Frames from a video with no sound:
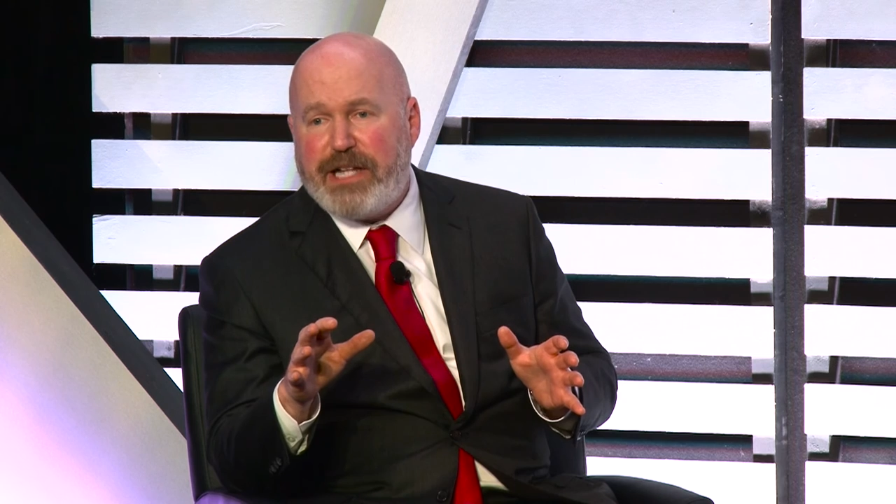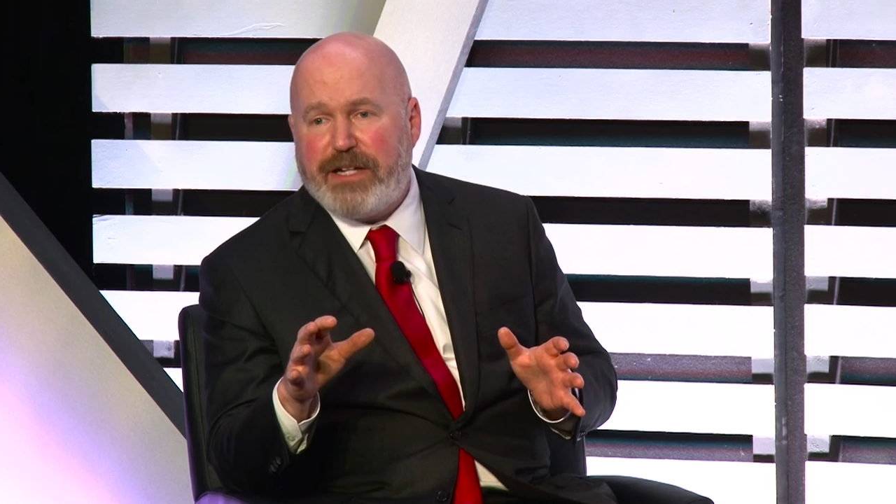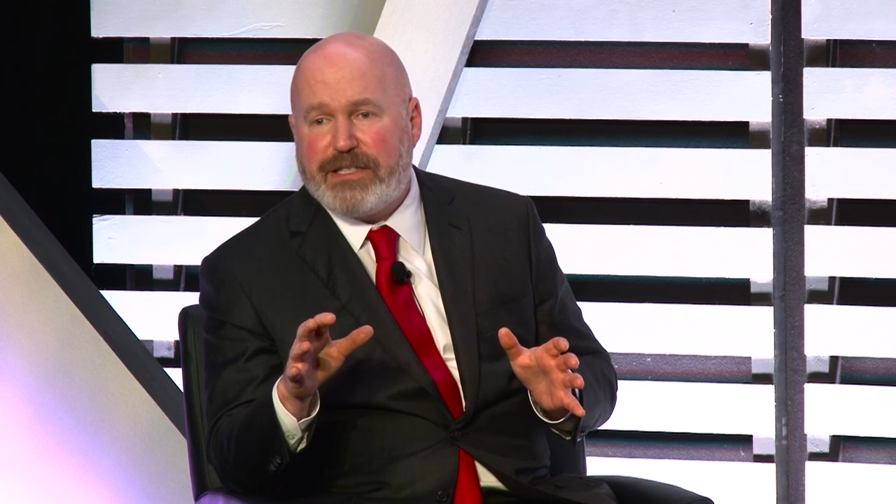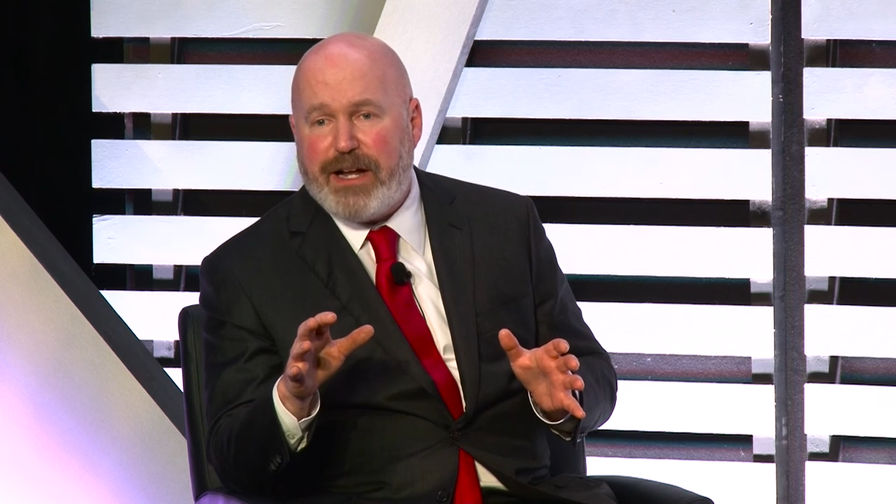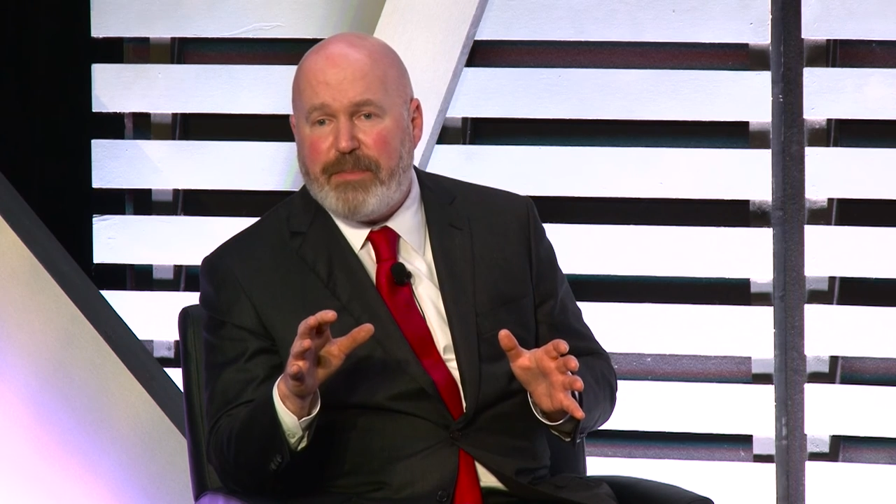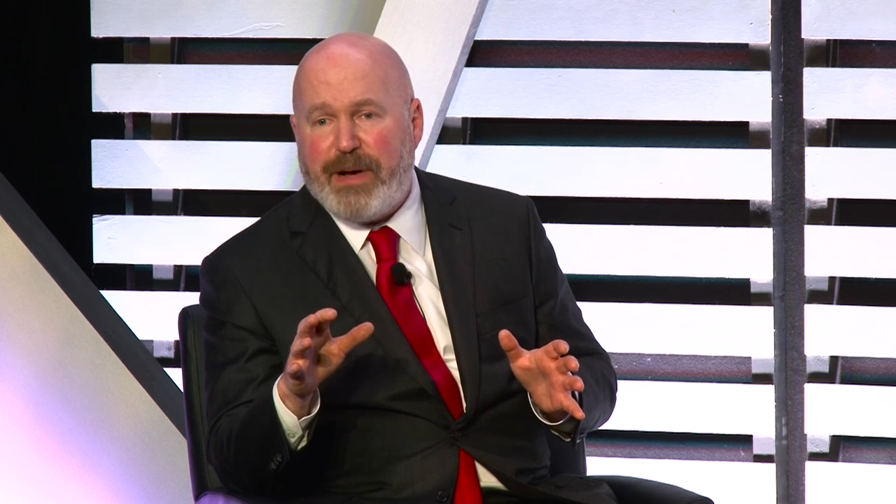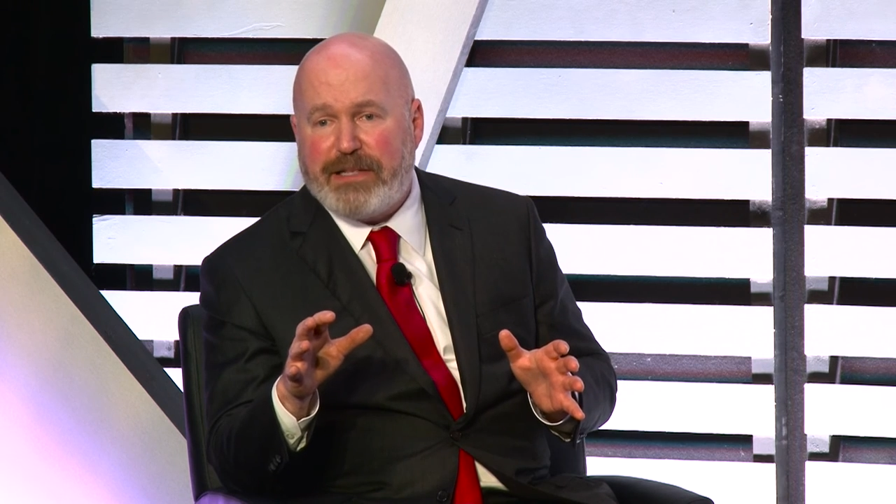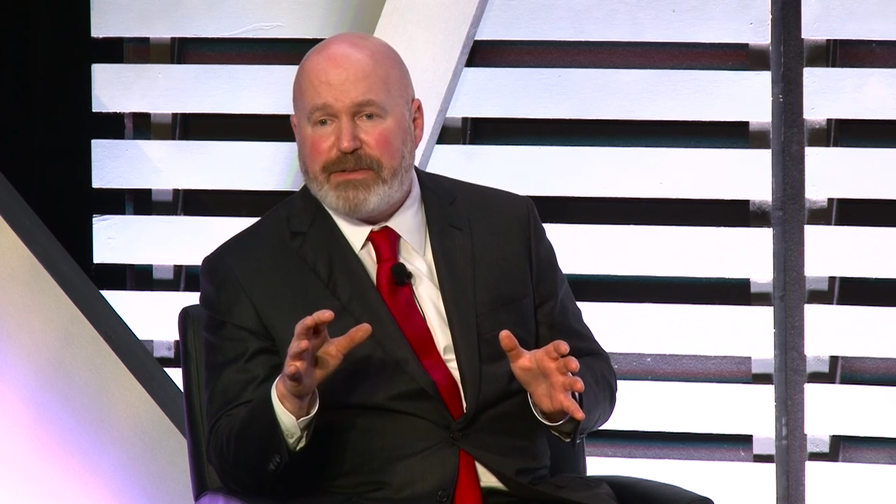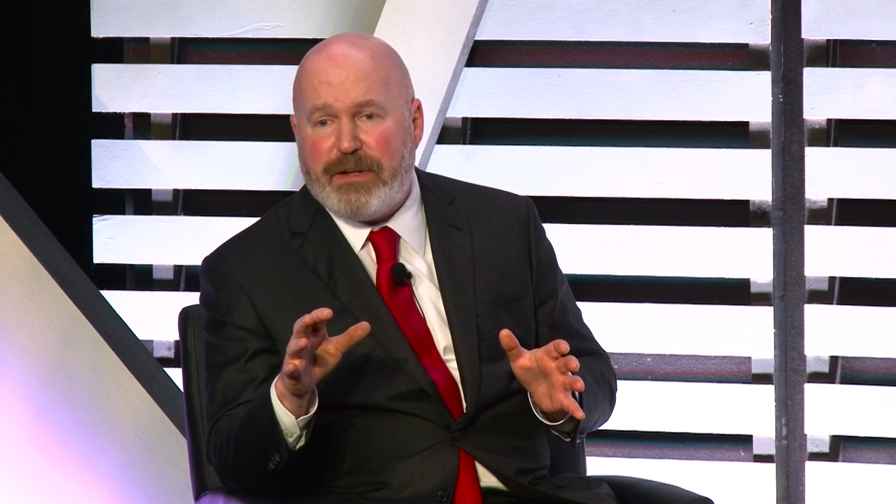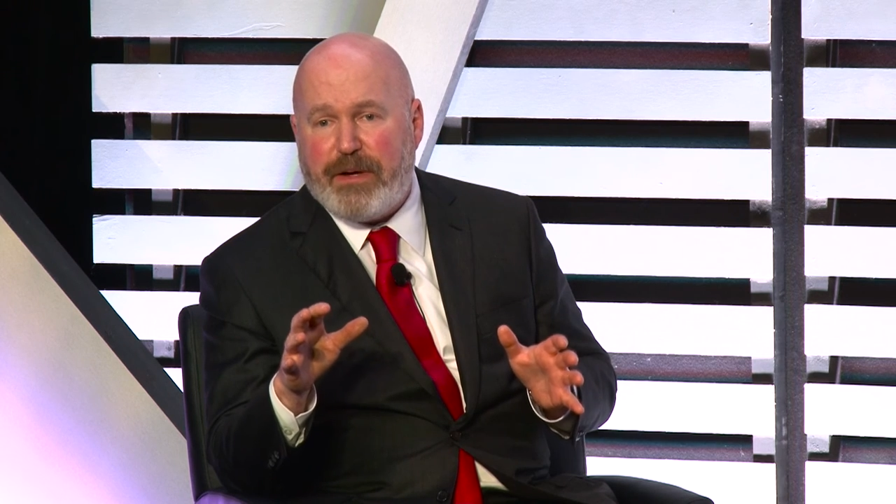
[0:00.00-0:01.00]
sentence, and I
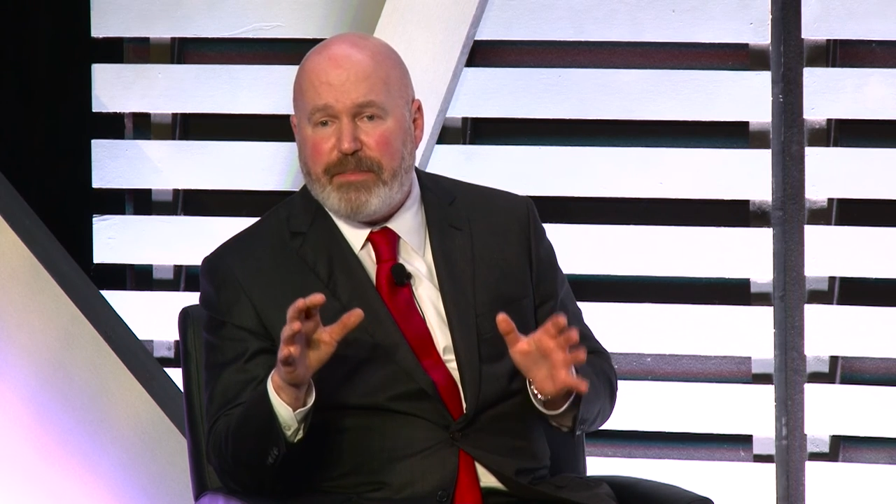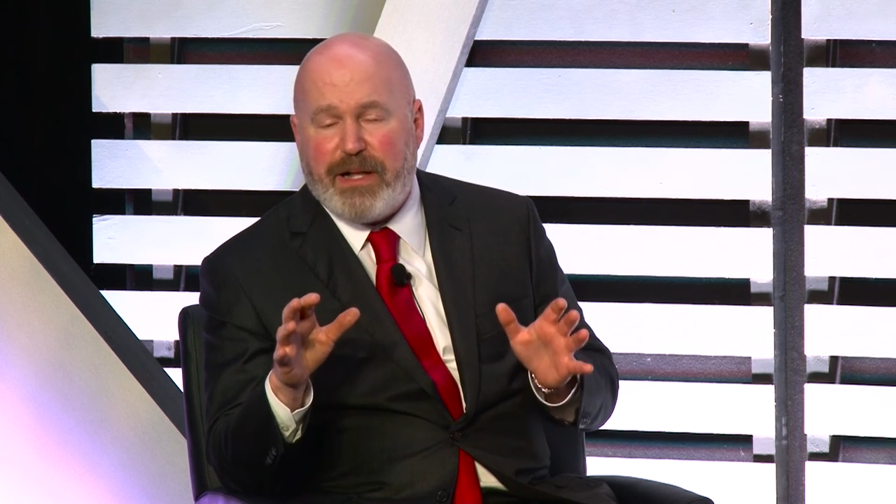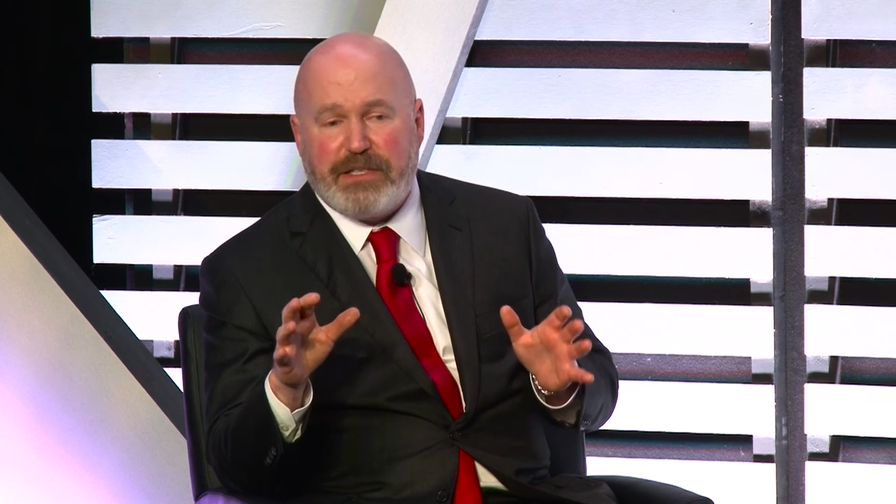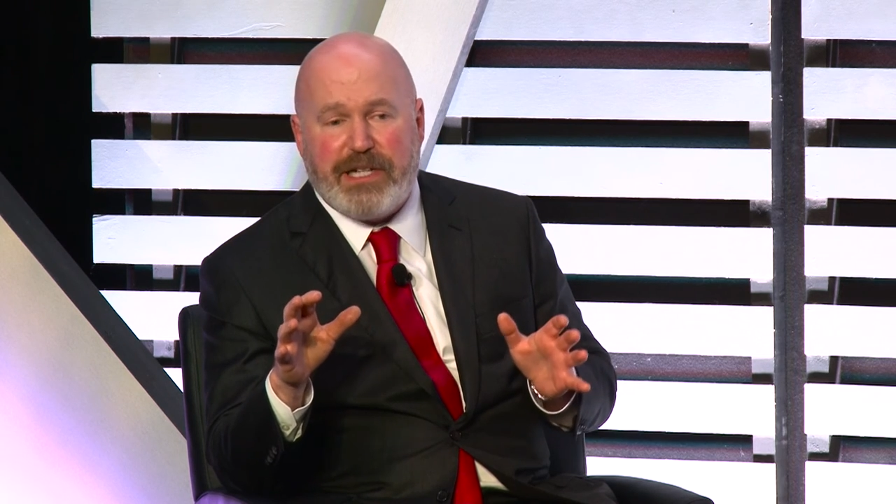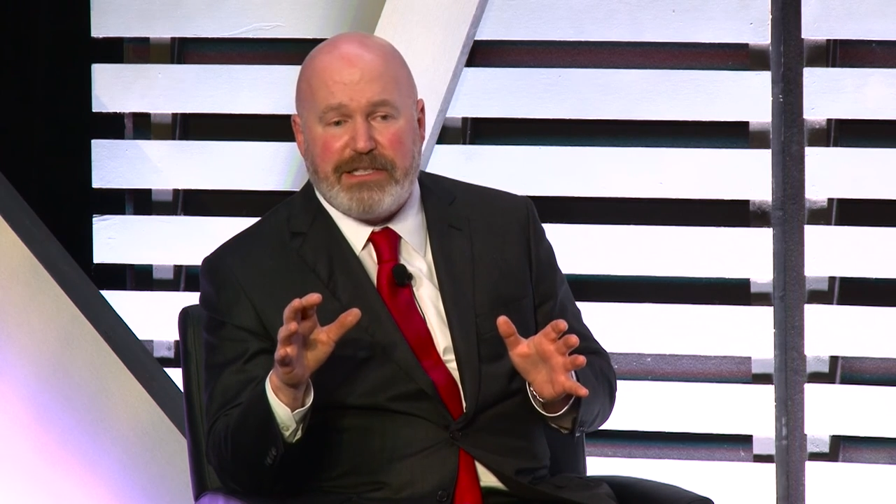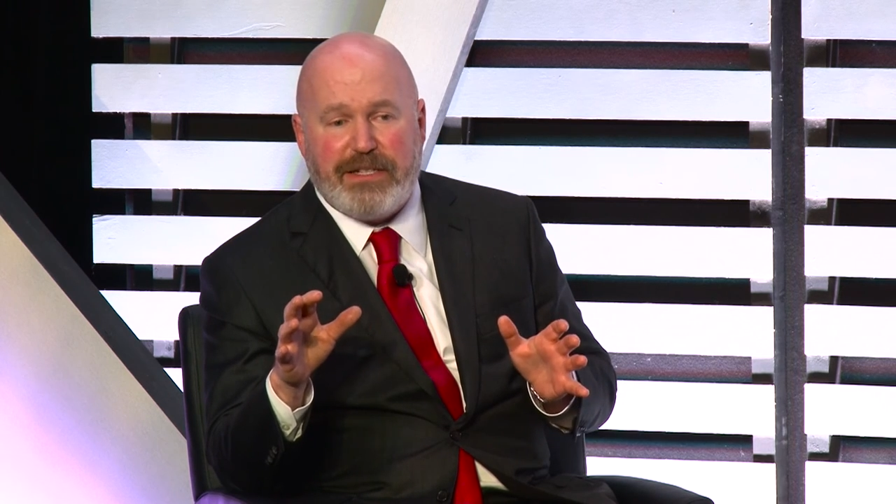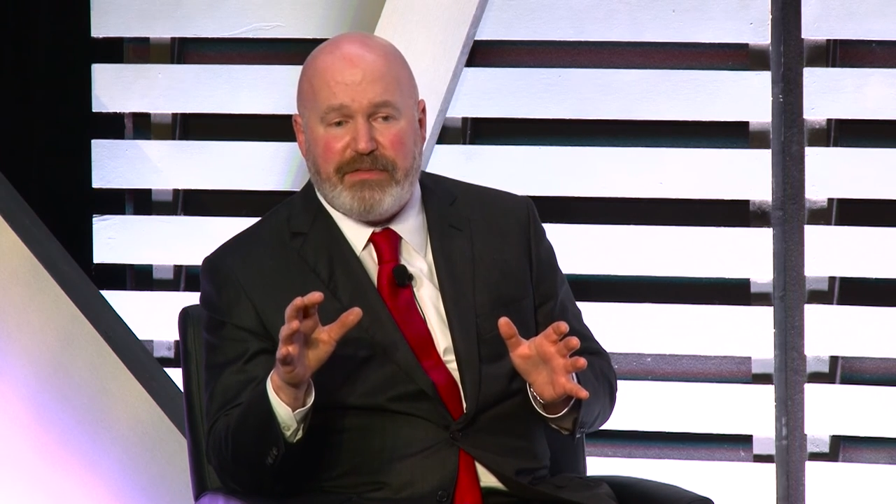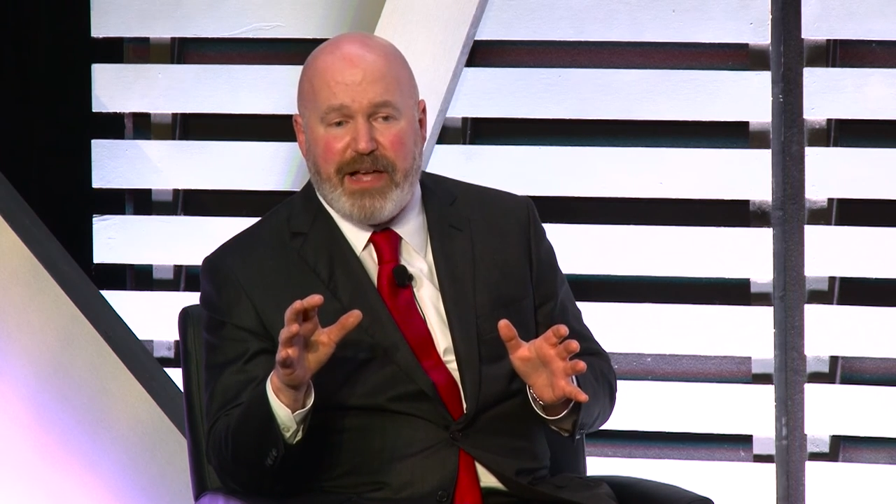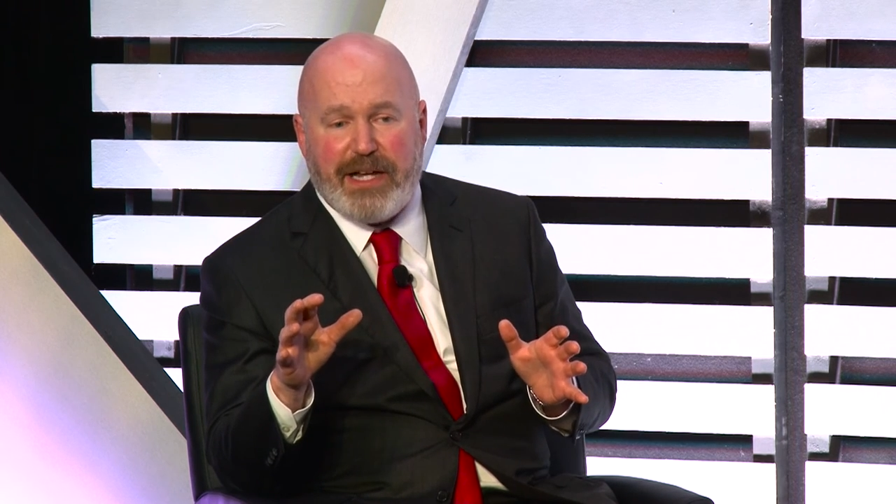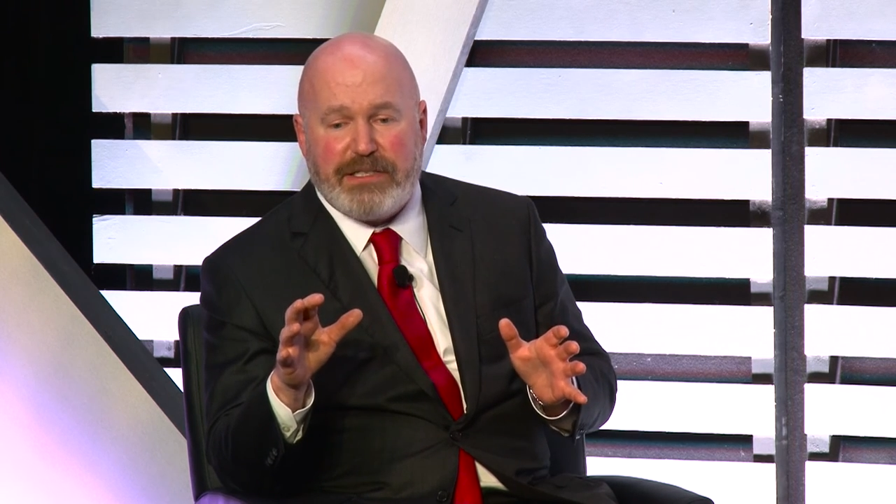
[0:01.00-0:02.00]
apologize in
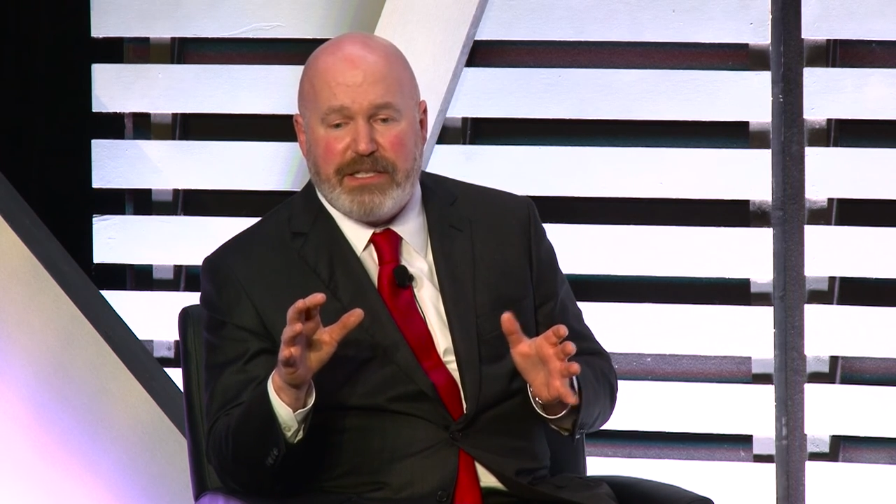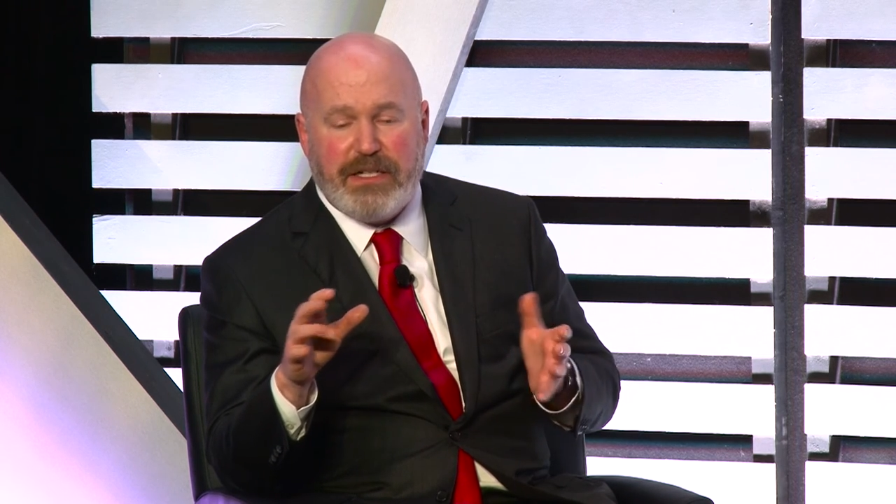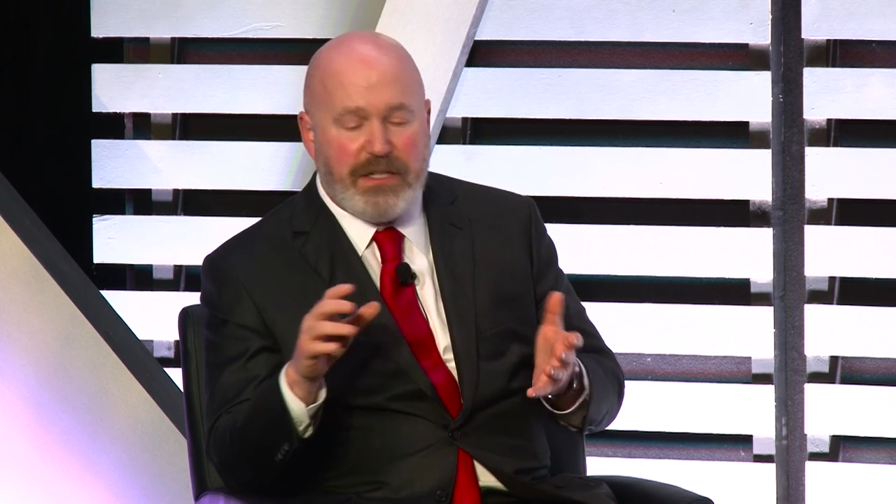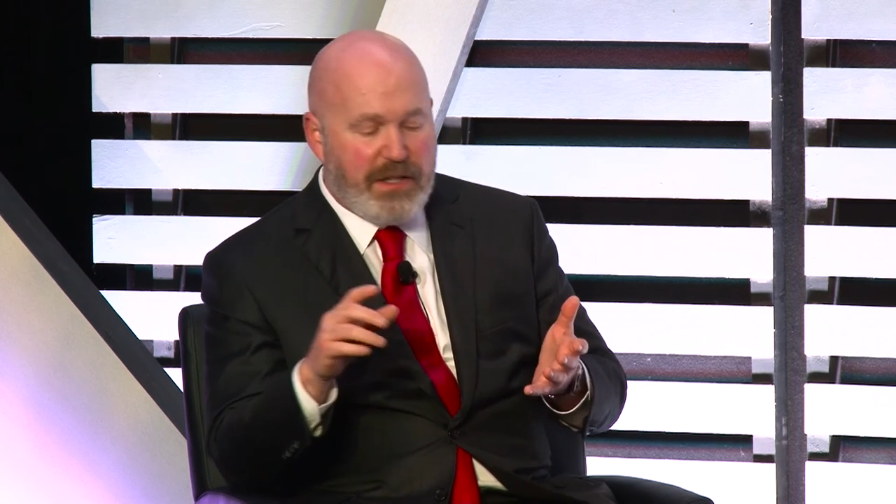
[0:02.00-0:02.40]
advance.